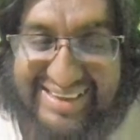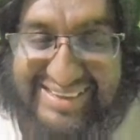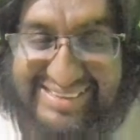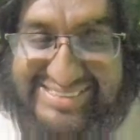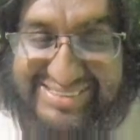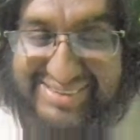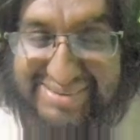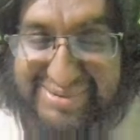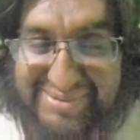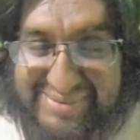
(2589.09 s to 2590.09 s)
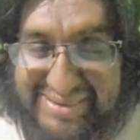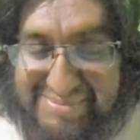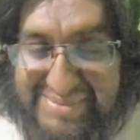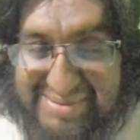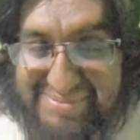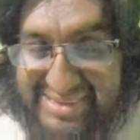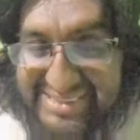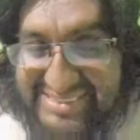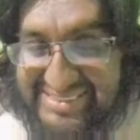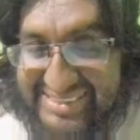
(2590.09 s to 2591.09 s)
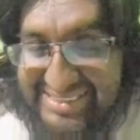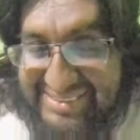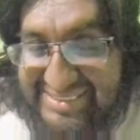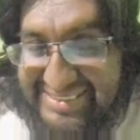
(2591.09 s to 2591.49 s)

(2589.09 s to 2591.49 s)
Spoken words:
As shown above, a map matches as long